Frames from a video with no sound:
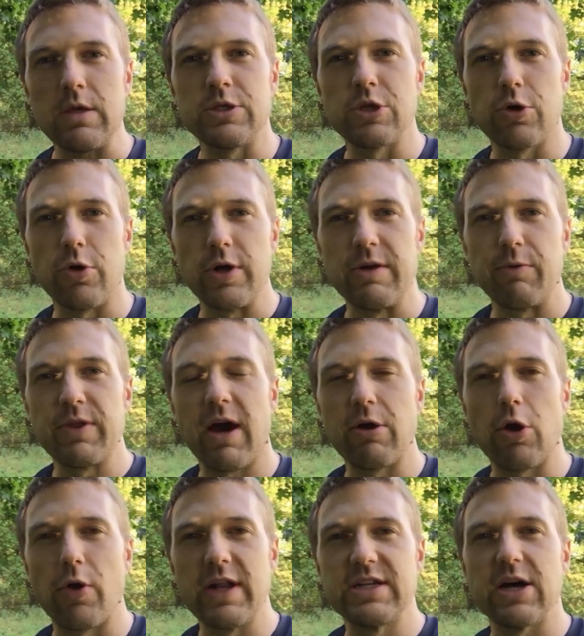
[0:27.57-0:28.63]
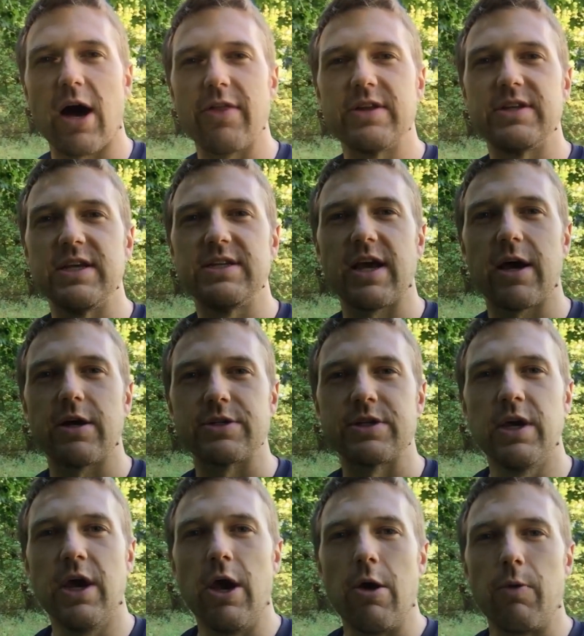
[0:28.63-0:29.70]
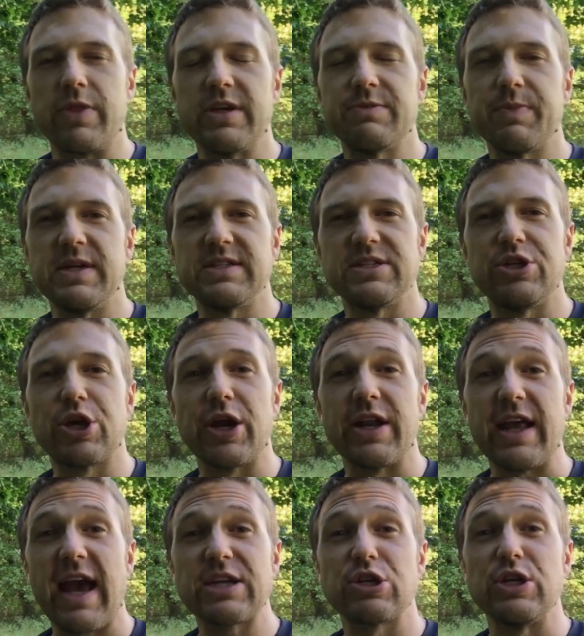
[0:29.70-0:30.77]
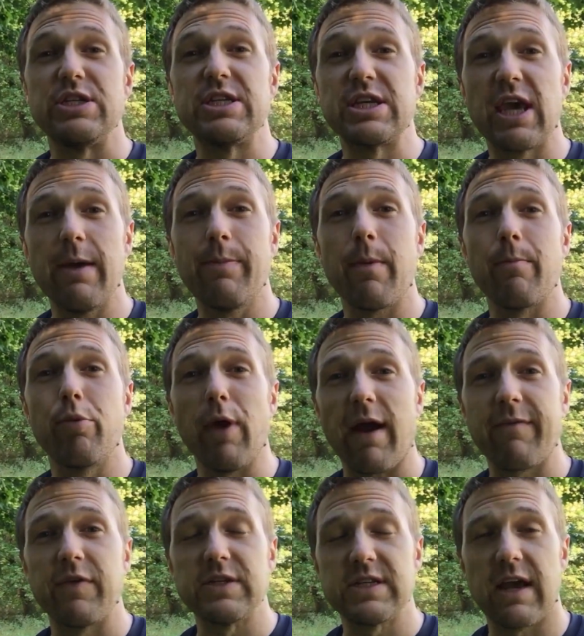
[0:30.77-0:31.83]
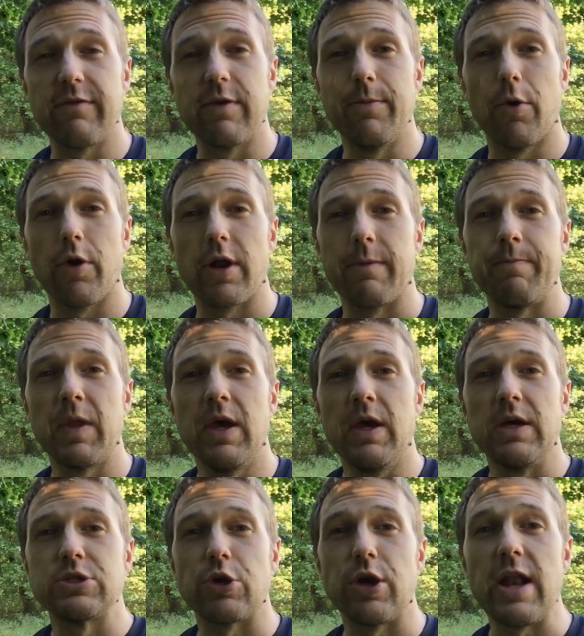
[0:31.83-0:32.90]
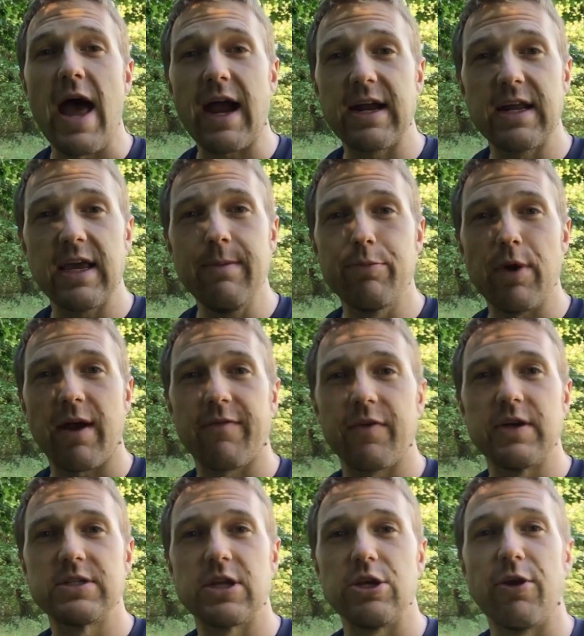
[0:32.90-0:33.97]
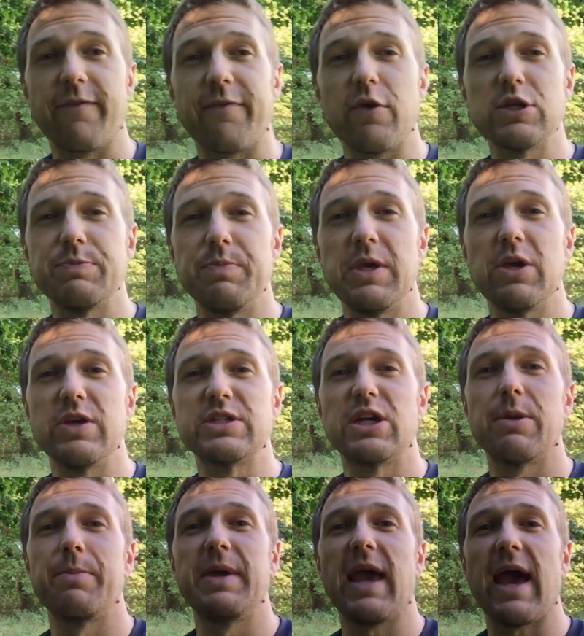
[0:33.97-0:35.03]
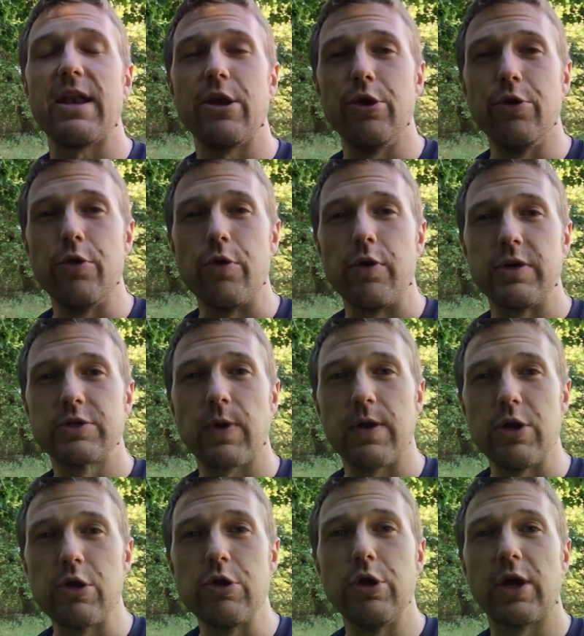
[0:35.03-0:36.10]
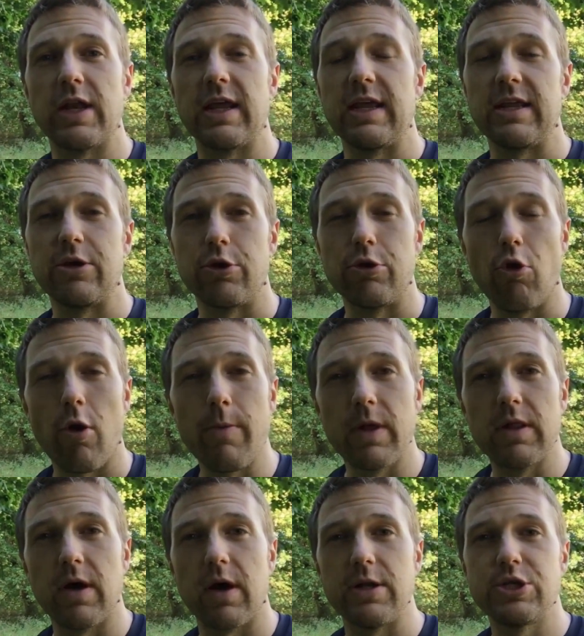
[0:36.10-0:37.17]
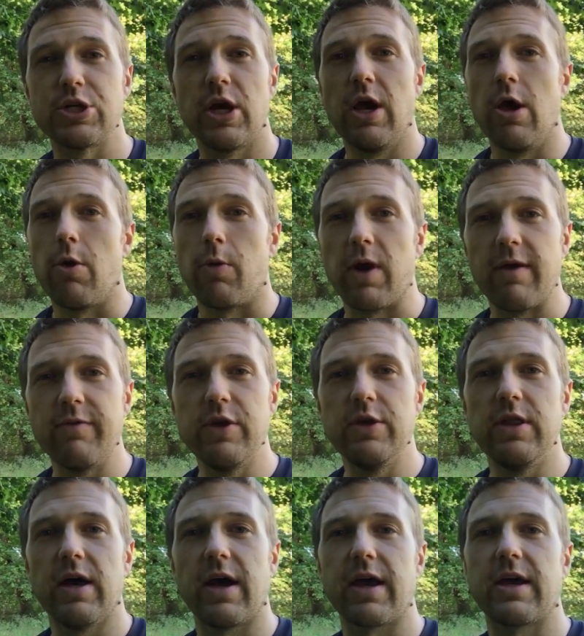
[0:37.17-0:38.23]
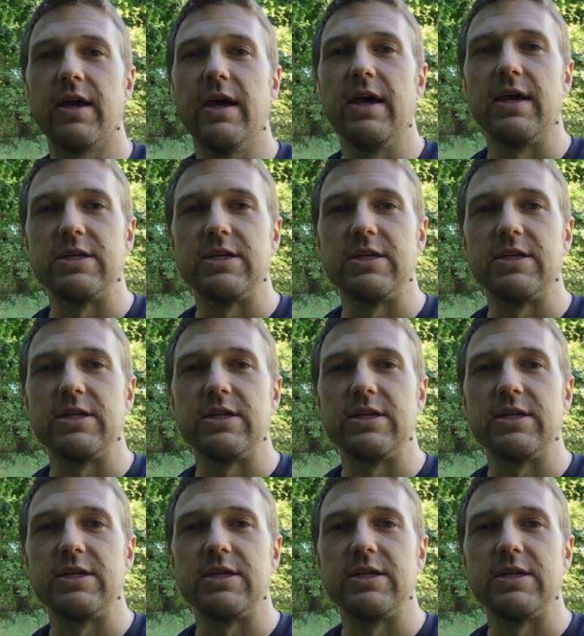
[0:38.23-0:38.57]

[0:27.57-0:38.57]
So without going into all the details, what this means is you're going to actually skip breakfast every morning. So you're not going to eat breakfast. Your first meal is going to be at noon. So at noon, you can eat your normal lunch, whatever you'd like.